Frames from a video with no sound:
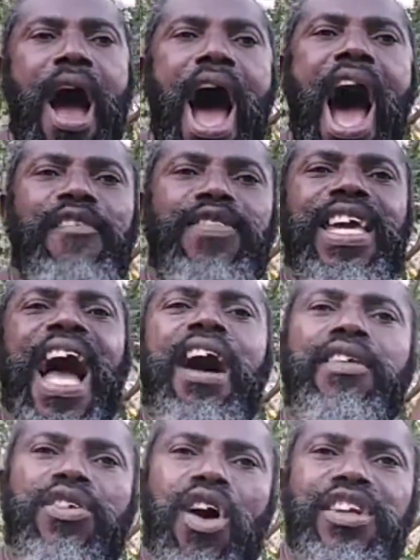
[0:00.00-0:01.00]
of the
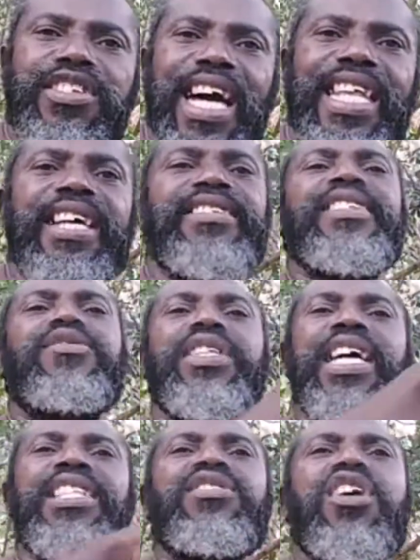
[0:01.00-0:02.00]
agricultural age into
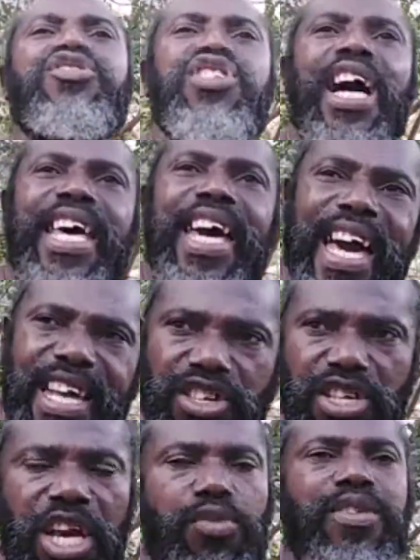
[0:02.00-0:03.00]
the industrial
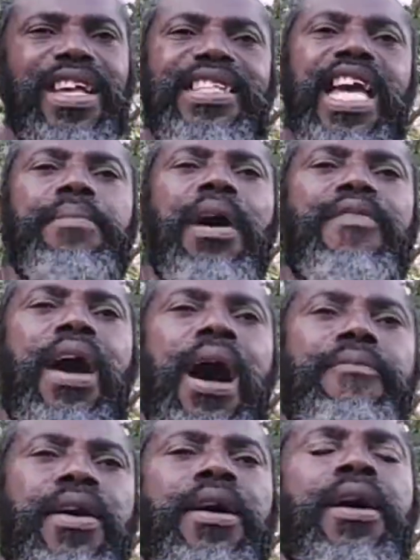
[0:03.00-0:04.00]
age. It was a time of
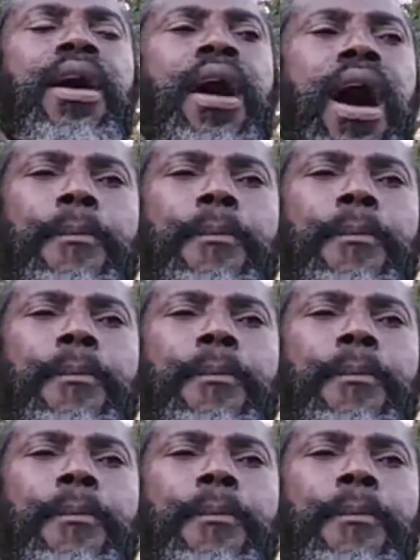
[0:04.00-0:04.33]
a